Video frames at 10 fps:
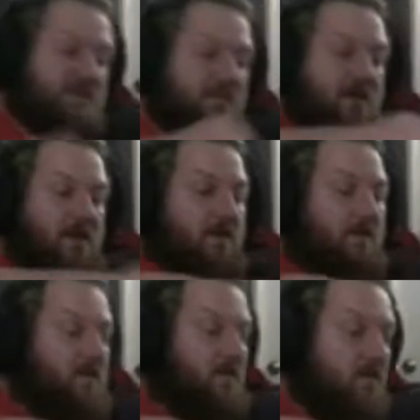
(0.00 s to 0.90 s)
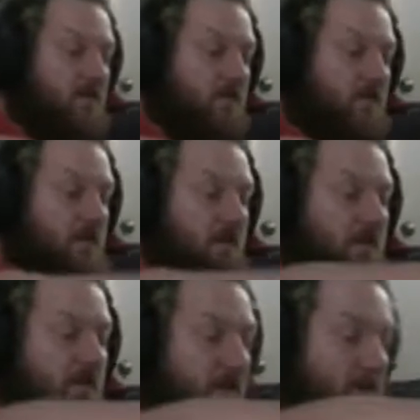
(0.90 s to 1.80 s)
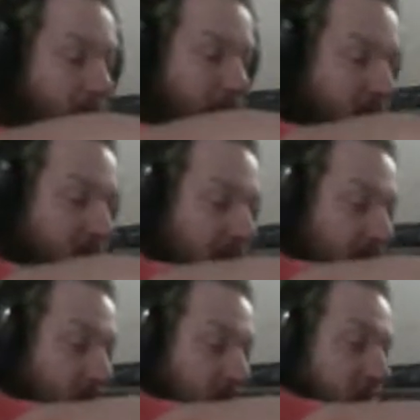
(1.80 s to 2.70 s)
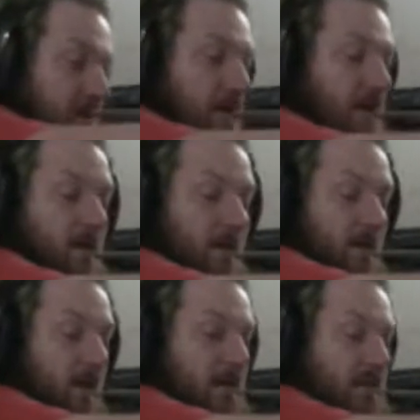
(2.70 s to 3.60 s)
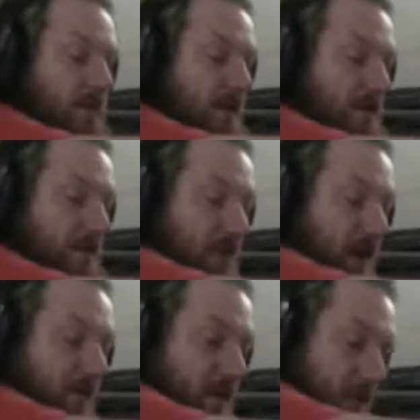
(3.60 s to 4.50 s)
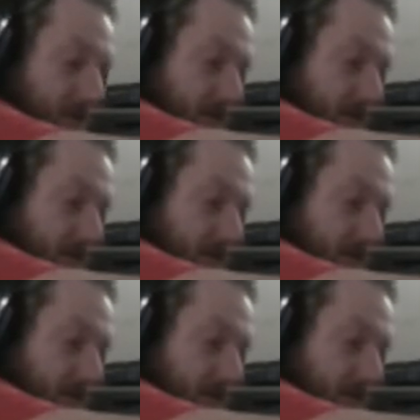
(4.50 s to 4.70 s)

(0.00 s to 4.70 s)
this thing for the bike chain that's driving it